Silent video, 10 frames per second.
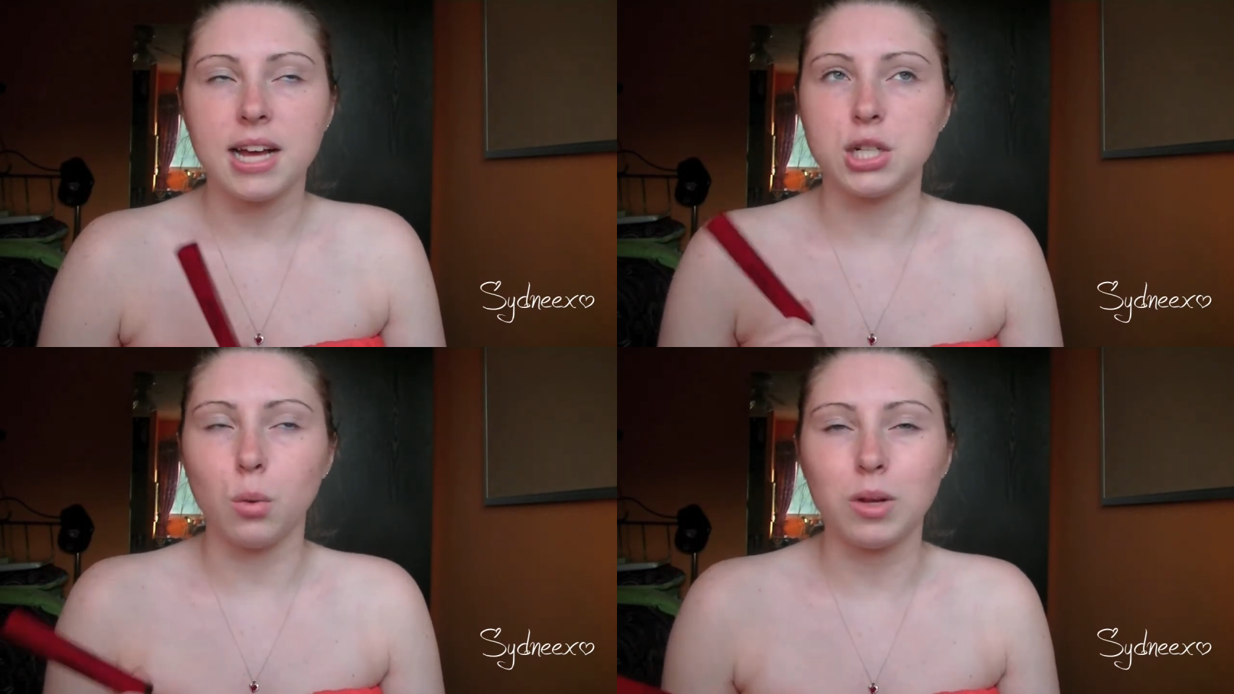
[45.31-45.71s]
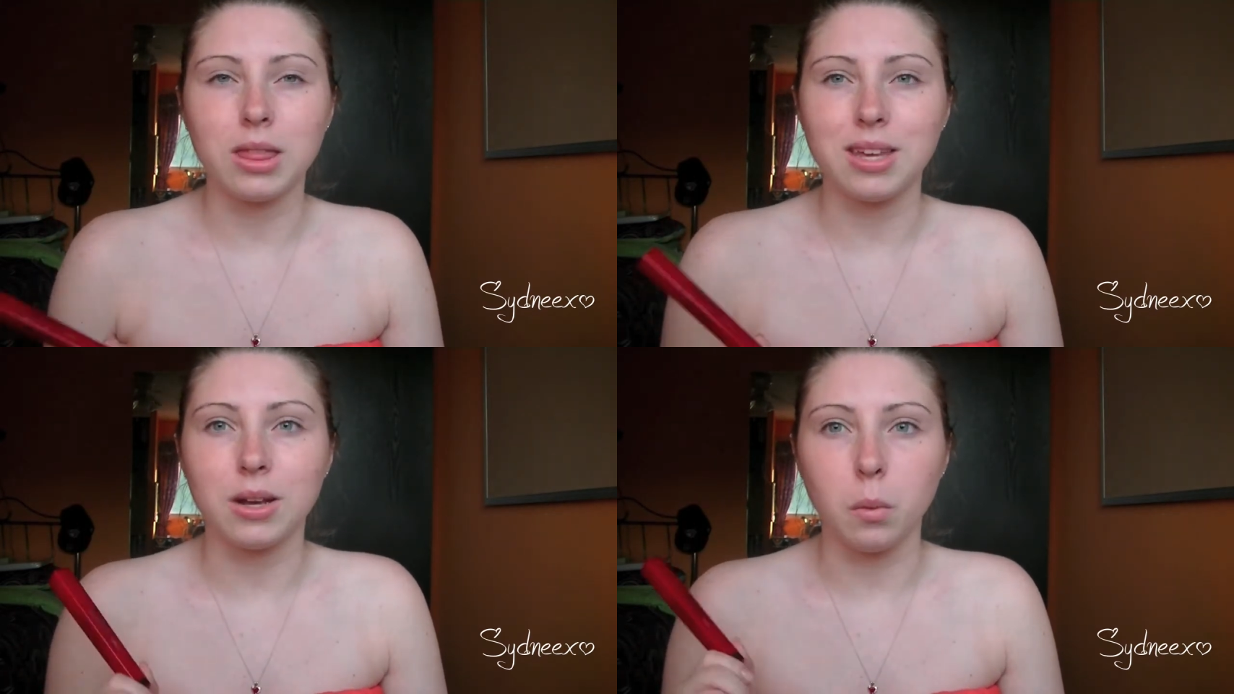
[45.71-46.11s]
I don't
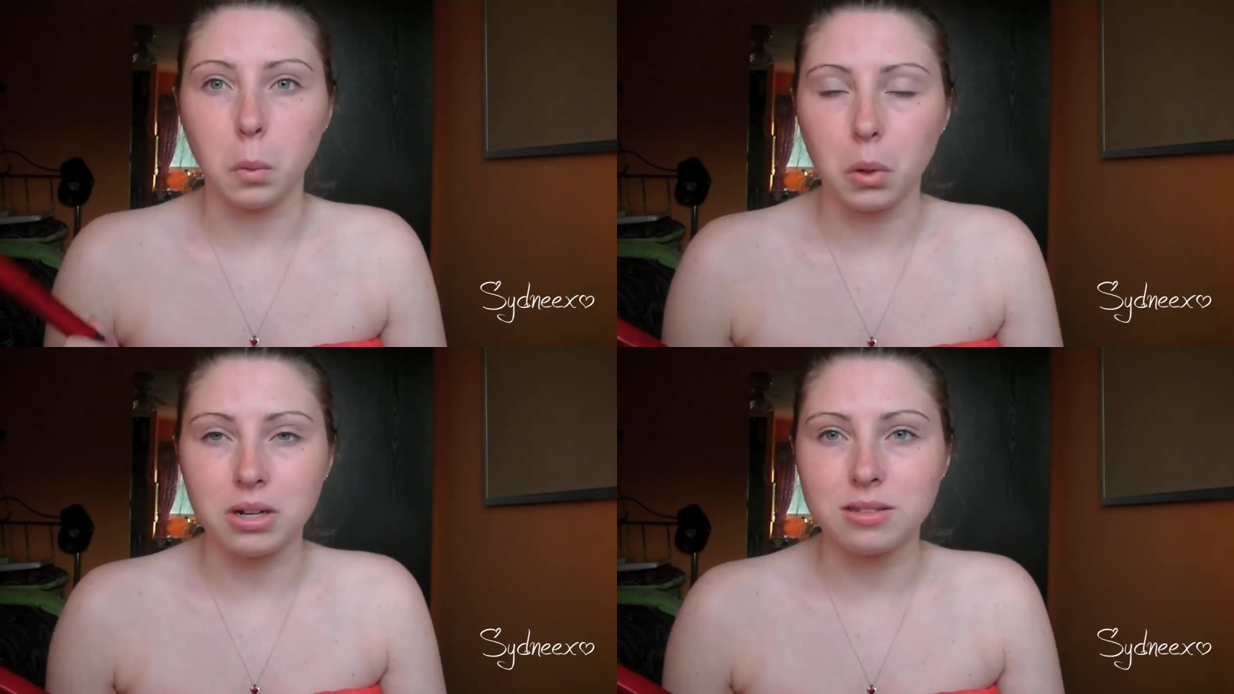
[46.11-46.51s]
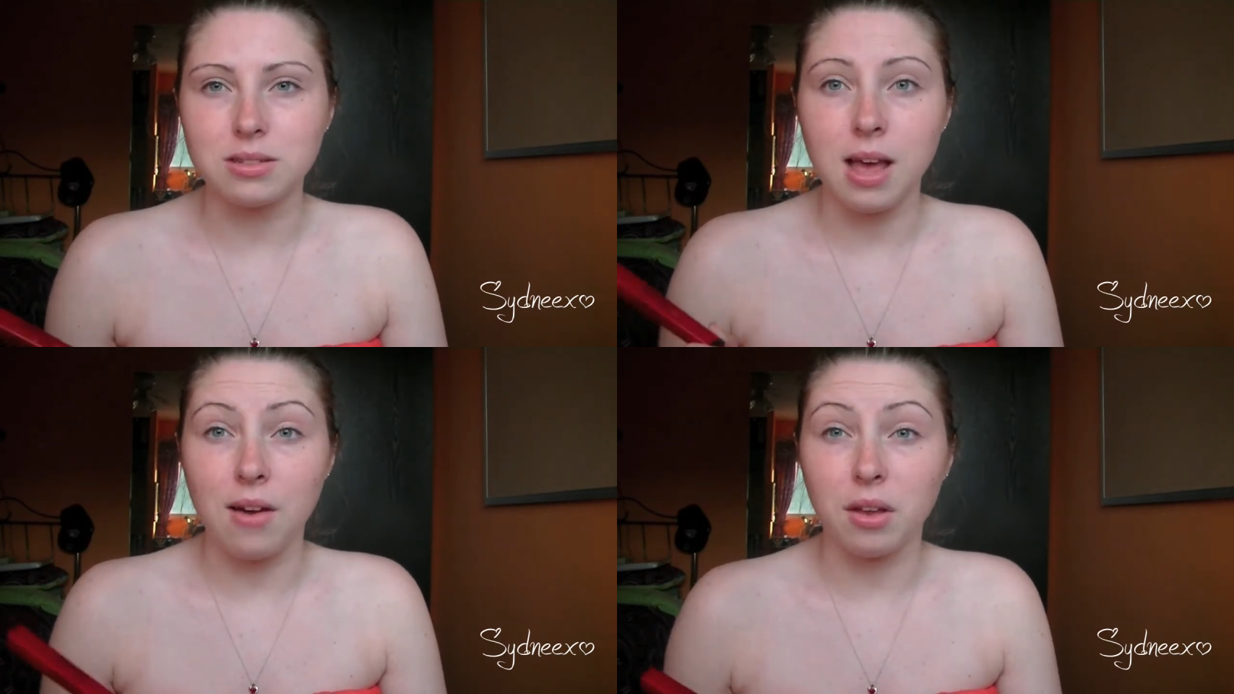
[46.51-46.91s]
really think it
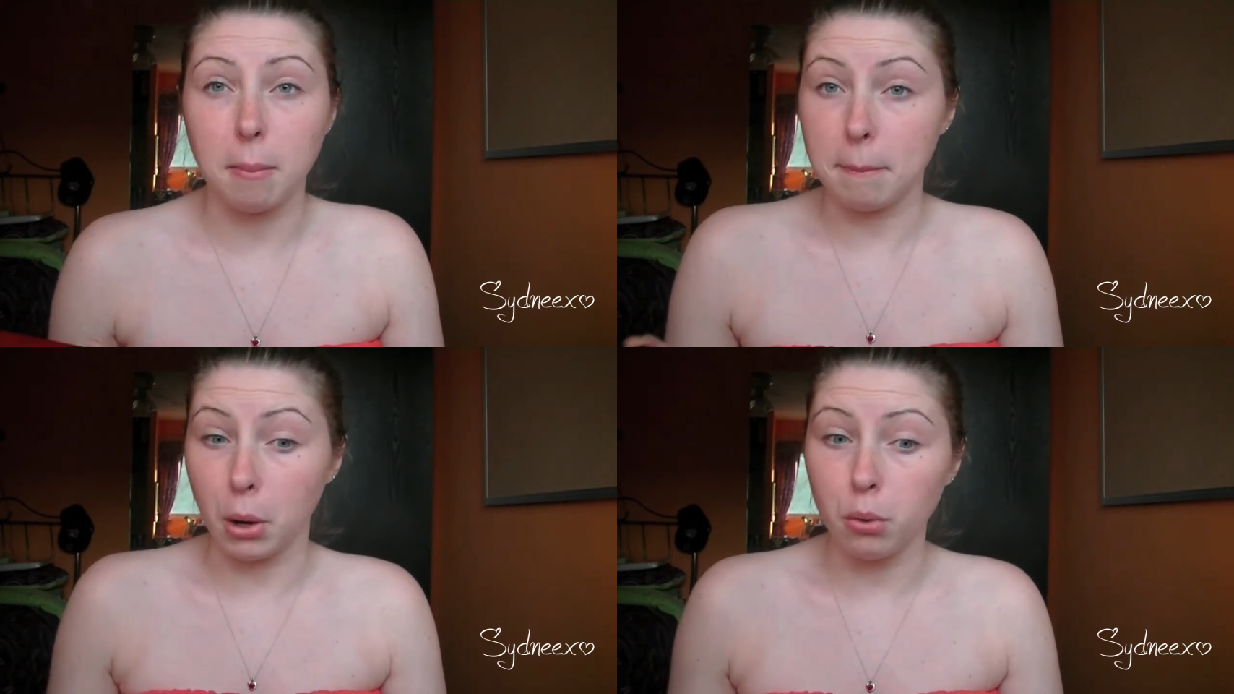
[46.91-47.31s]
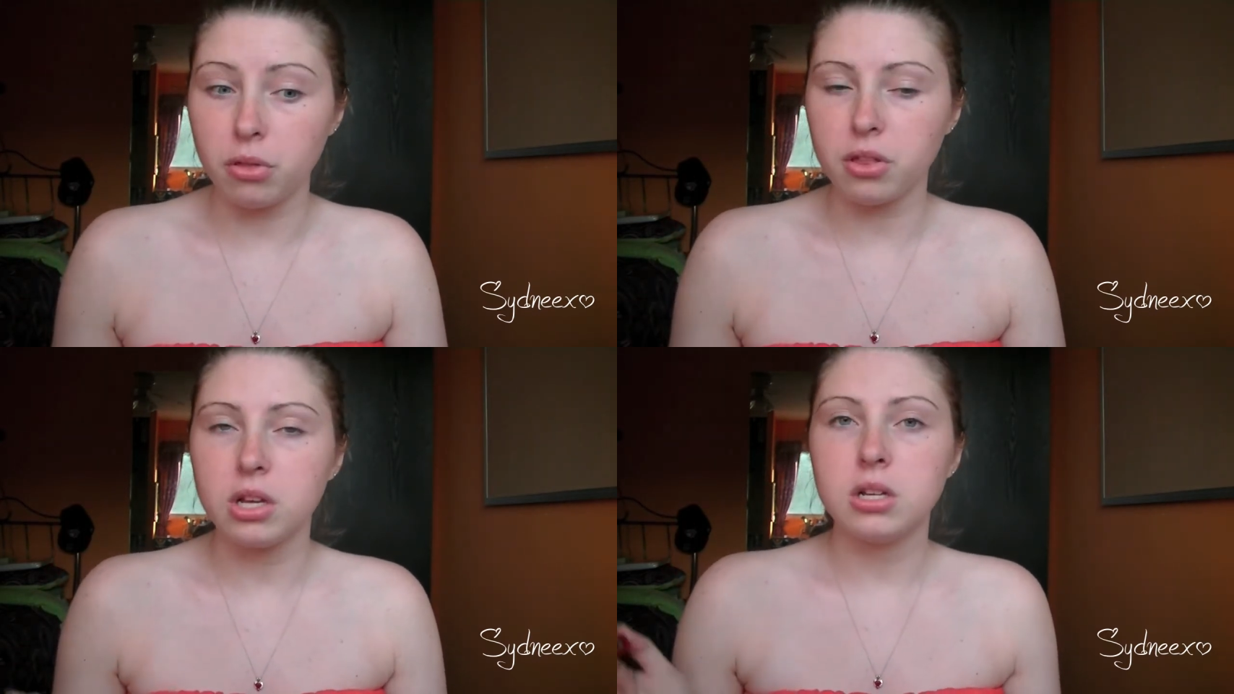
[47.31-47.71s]
warrants having both,